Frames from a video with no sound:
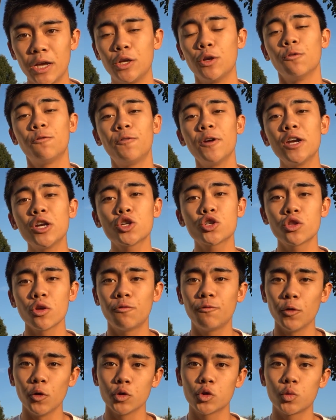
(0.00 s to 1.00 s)
you finish the
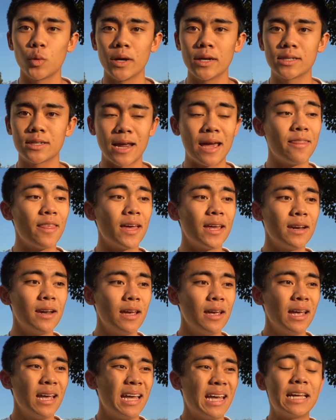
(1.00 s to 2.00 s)
full twist and then
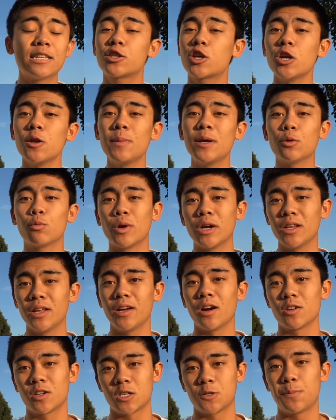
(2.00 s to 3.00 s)
it's gonna be really
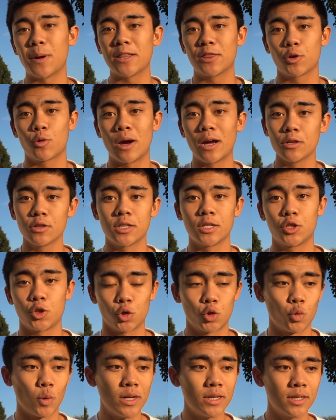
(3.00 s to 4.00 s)
hard to spot the ground since you're
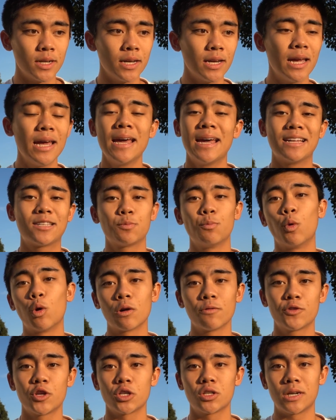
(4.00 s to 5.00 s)
twisting. It's more
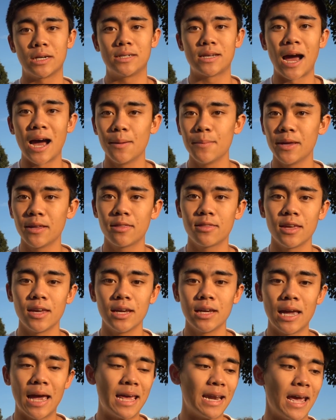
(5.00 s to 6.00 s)
of just a timing
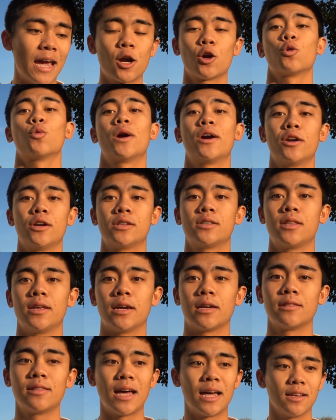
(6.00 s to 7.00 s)
thing and air awareness
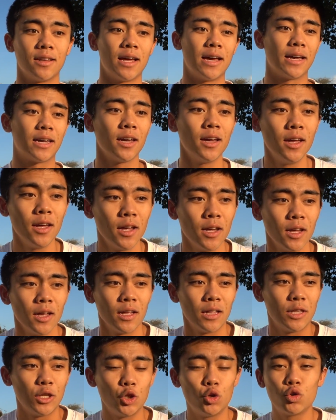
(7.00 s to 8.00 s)
thing that like,
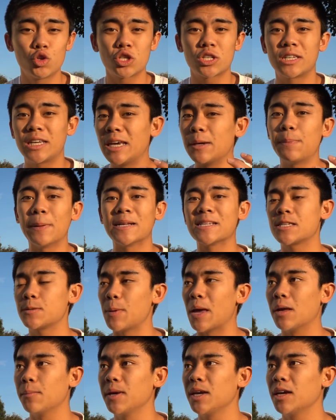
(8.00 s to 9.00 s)
you just keep on
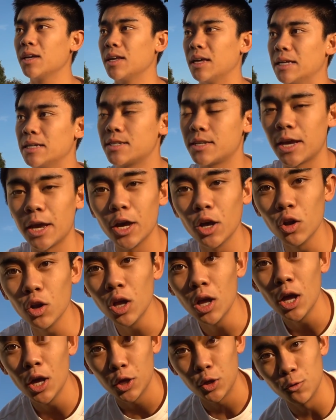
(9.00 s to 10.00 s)
spamming it until
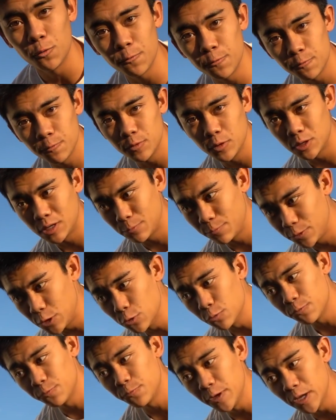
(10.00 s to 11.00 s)
you
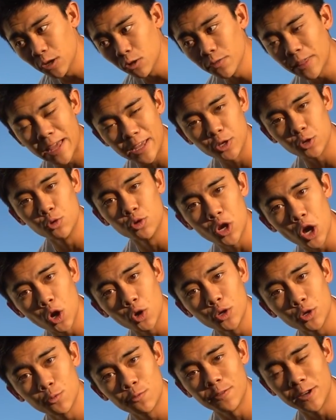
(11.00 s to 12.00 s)
feel that you know
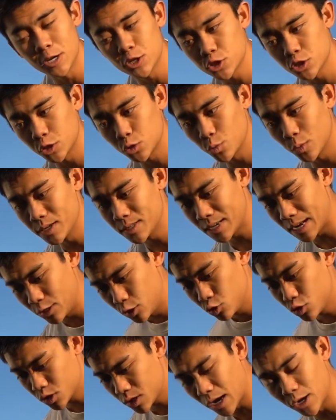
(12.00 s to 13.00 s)
you finished the twist and
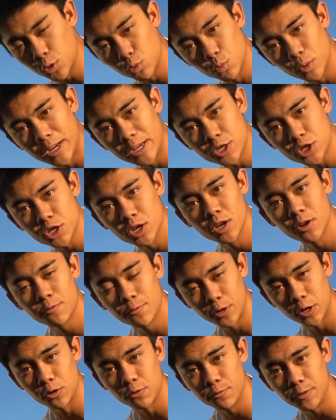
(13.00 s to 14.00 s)
you just gotta reach
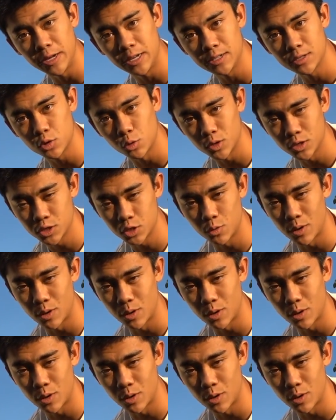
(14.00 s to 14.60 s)
for your feet towards the